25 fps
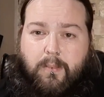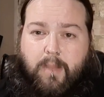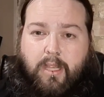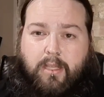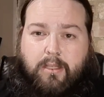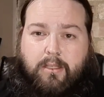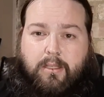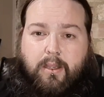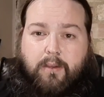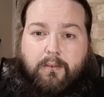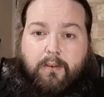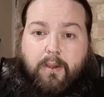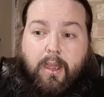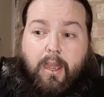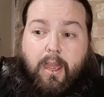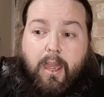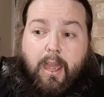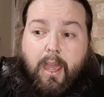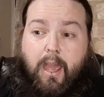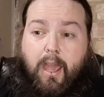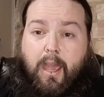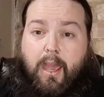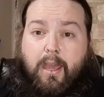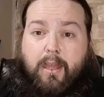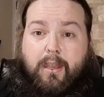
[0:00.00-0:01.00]
And so
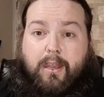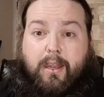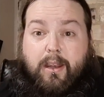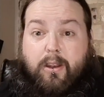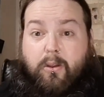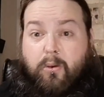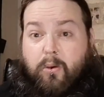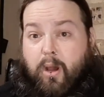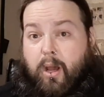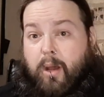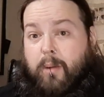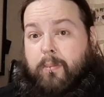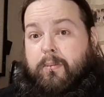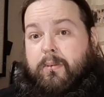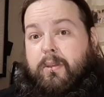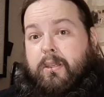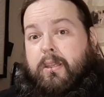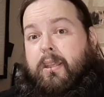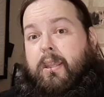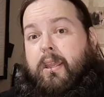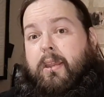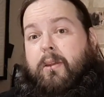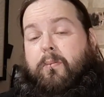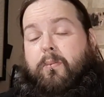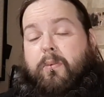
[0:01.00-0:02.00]
then a little
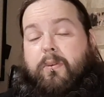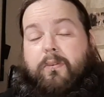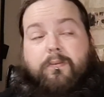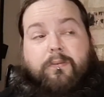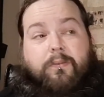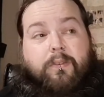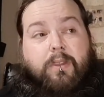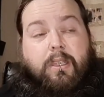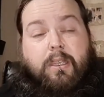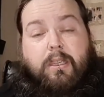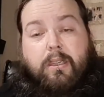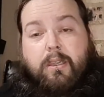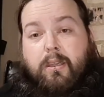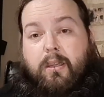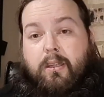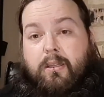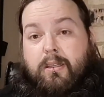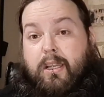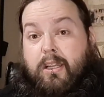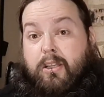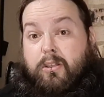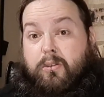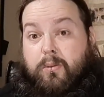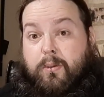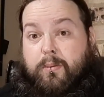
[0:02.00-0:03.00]
update with the
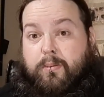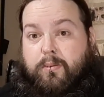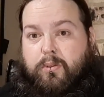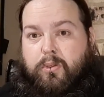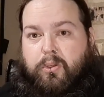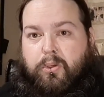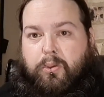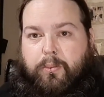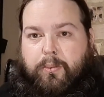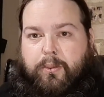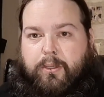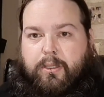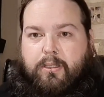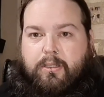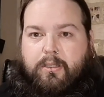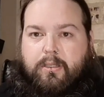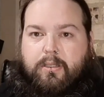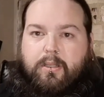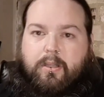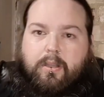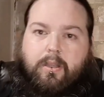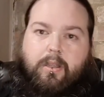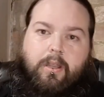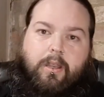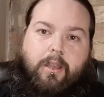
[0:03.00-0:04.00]
tail sweep scorpions.